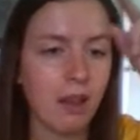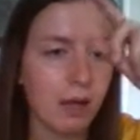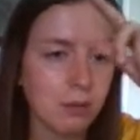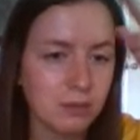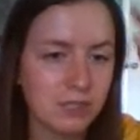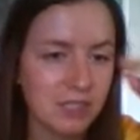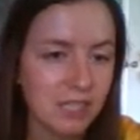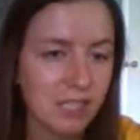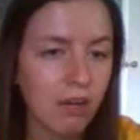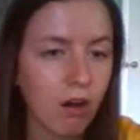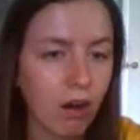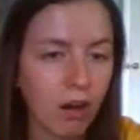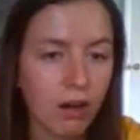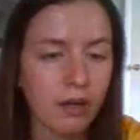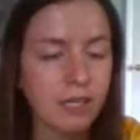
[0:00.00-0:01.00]
out
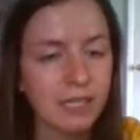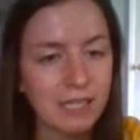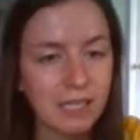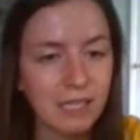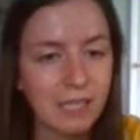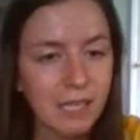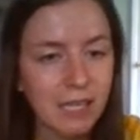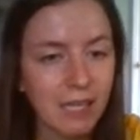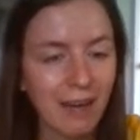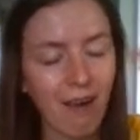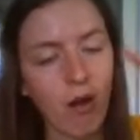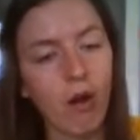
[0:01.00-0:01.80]
TREE